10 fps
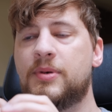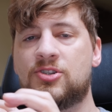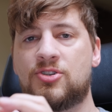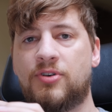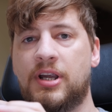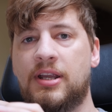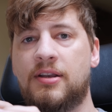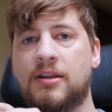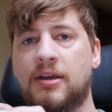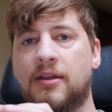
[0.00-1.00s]
a
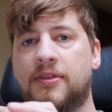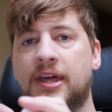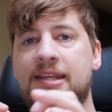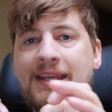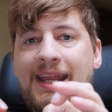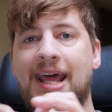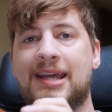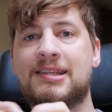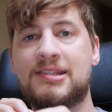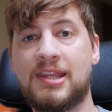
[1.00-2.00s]
screen that is
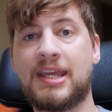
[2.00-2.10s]
connected to the